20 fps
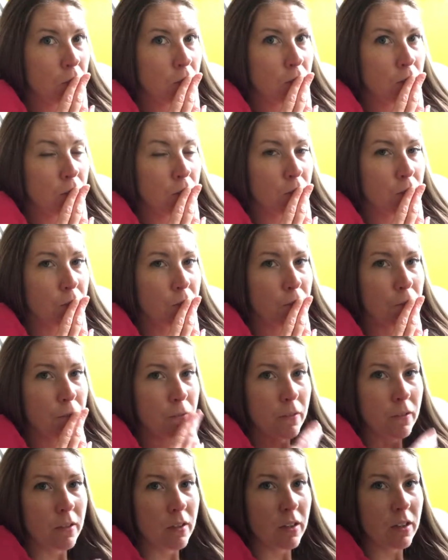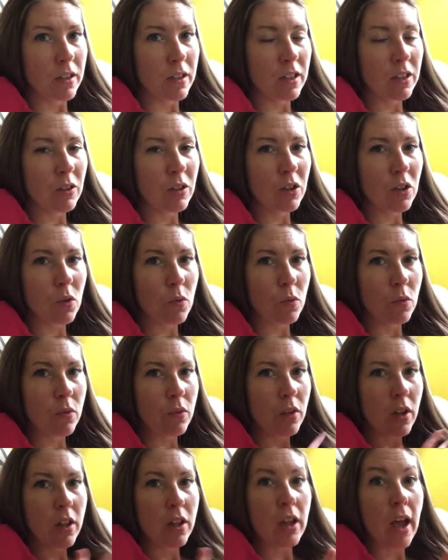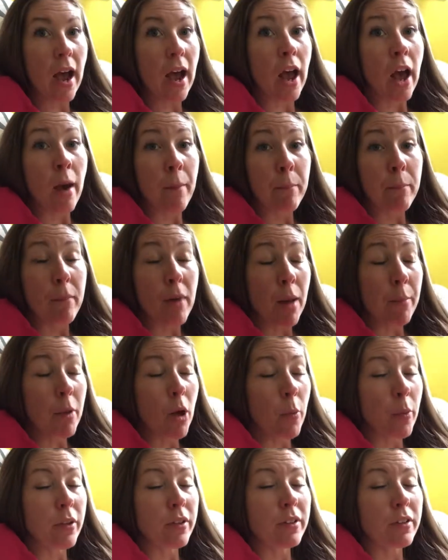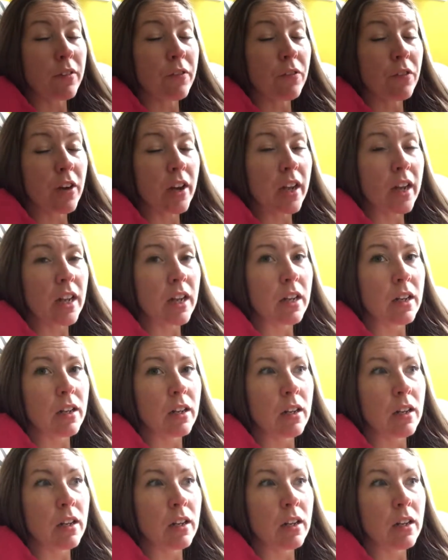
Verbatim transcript: you know, you don't I, I am almost afraid.